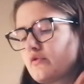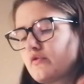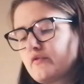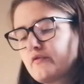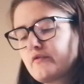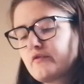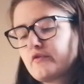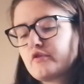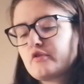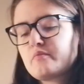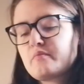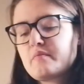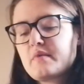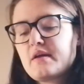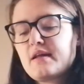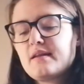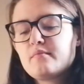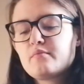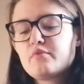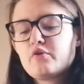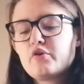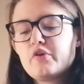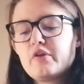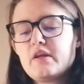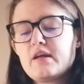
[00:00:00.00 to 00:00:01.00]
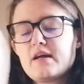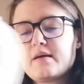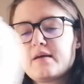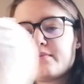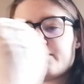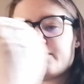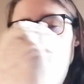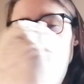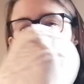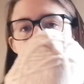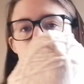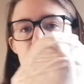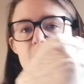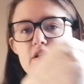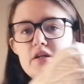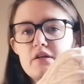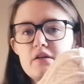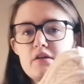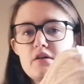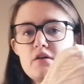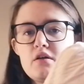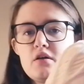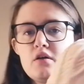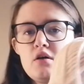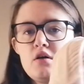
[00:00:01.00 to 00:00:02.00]
For the main body, I'm using
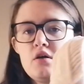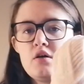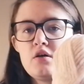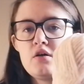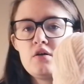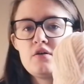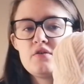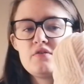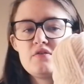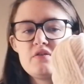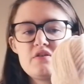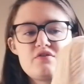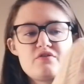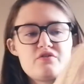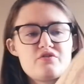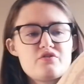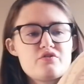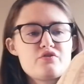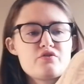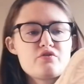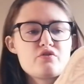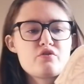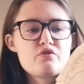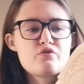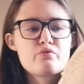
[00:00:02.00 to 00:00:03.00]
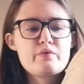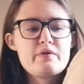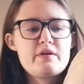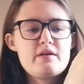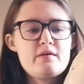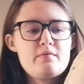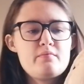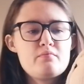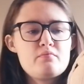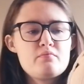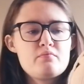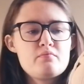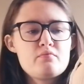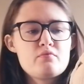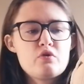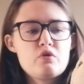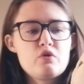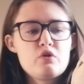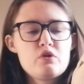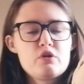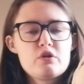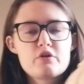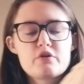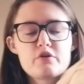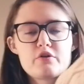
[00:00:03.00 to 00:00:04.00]
this cream
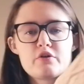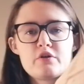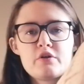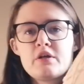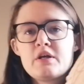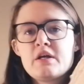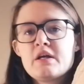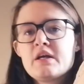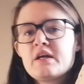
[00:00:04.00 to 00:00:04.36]
color.